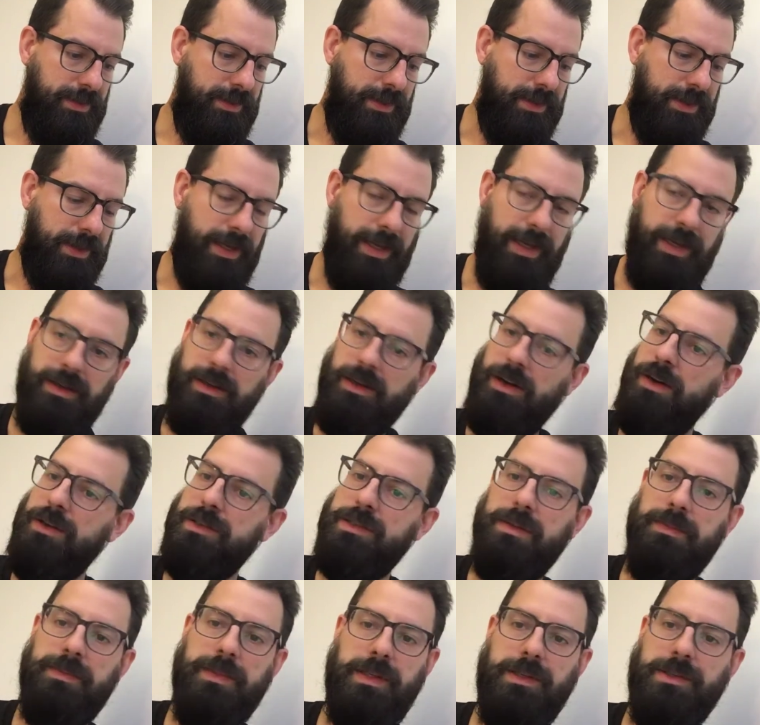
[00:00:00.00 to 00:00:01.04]
You can't call
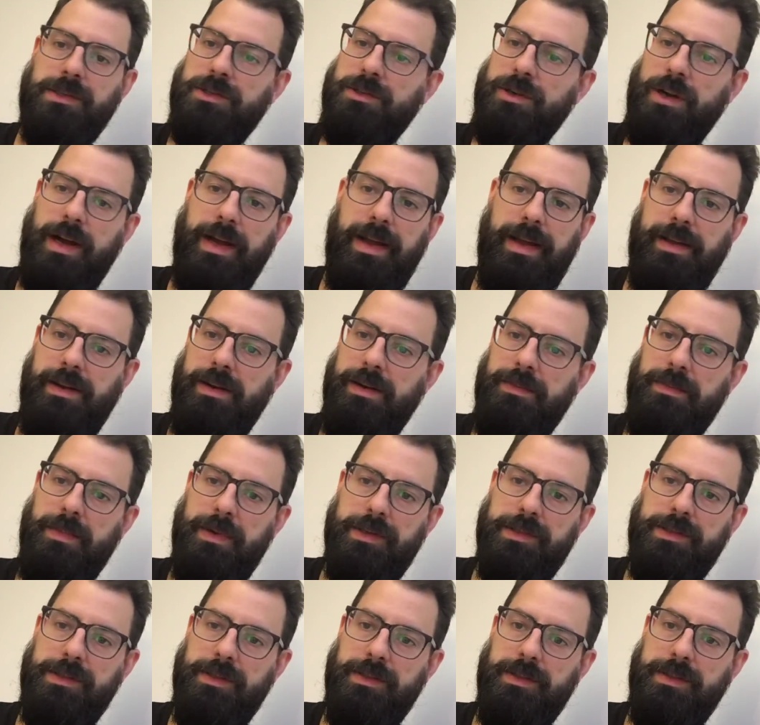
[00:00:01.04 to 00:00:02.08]
something striated
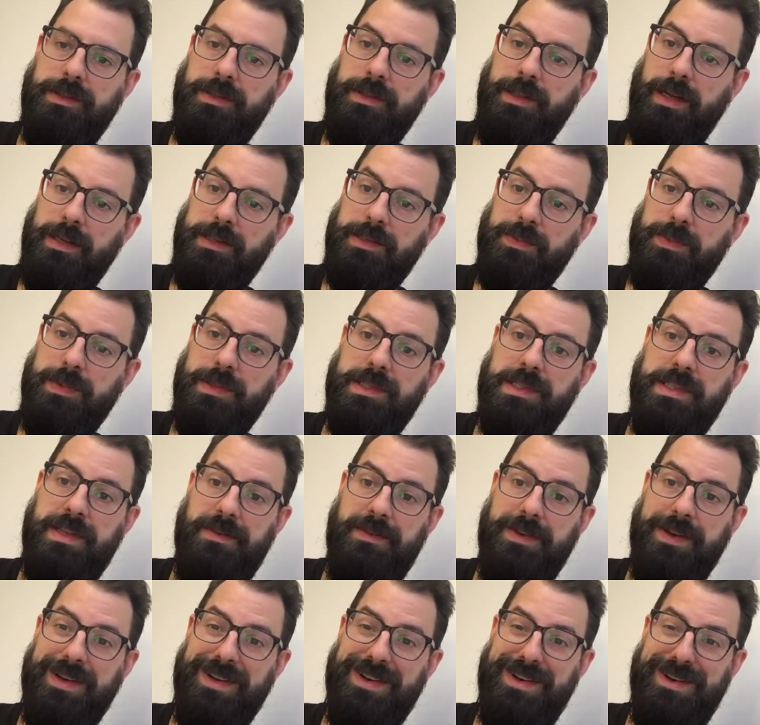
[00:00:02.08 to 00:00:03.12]
muscle. It's not
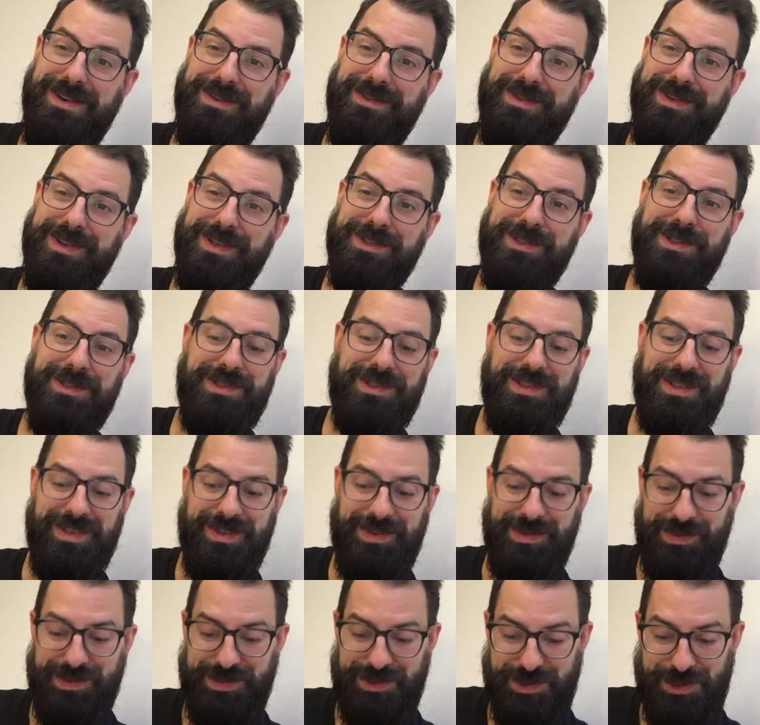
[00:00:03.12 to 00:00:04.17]
specific enough because there's
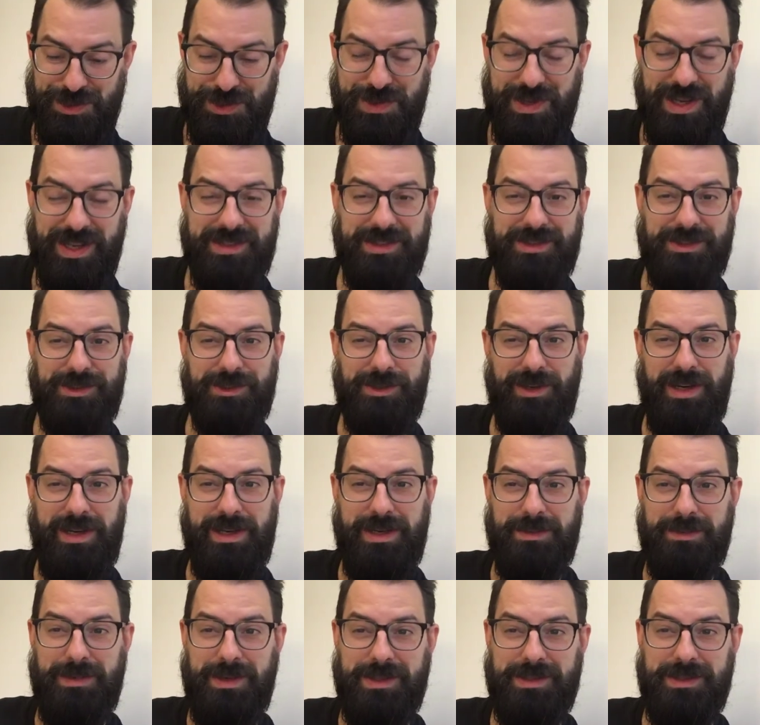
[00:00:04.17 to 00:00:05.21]
two kinds of
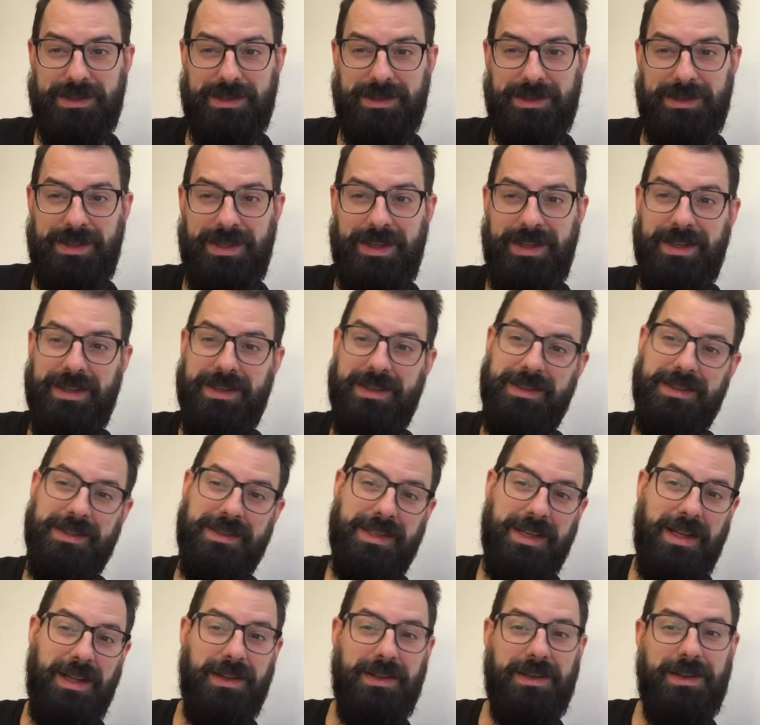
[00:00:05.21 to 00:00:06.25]
striated muscle.
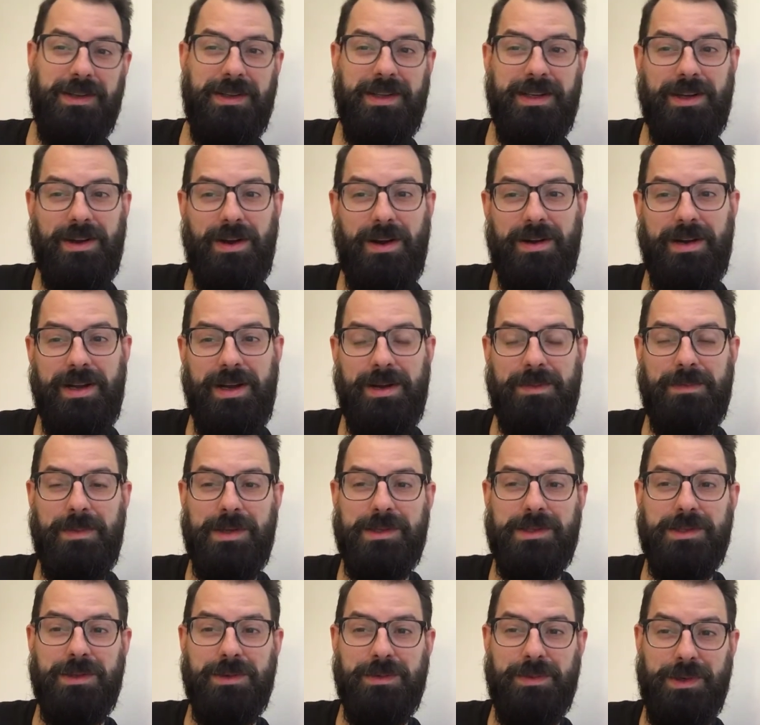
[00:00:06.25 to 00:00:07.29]
Skeletal and cardiac
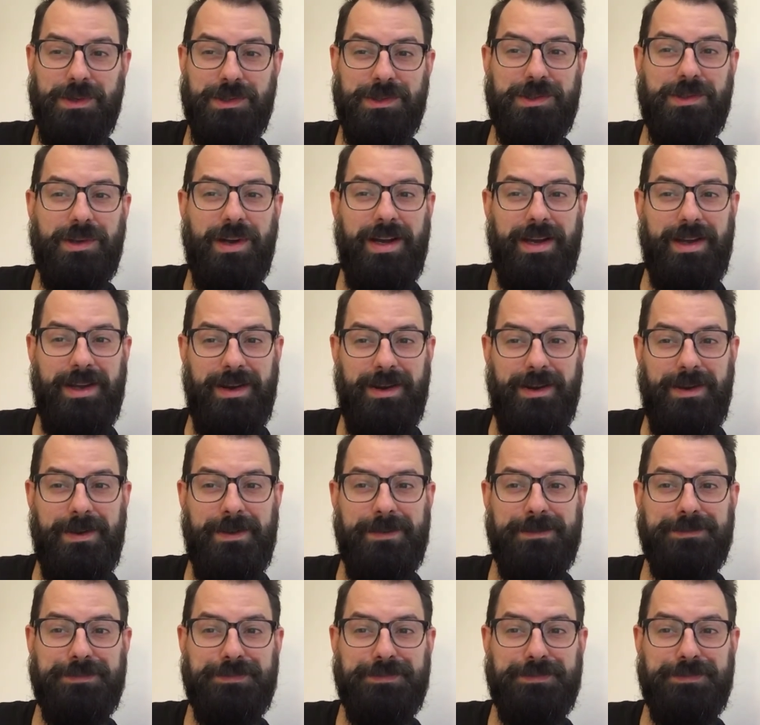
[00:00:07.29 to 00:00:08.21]
muscle are both striated.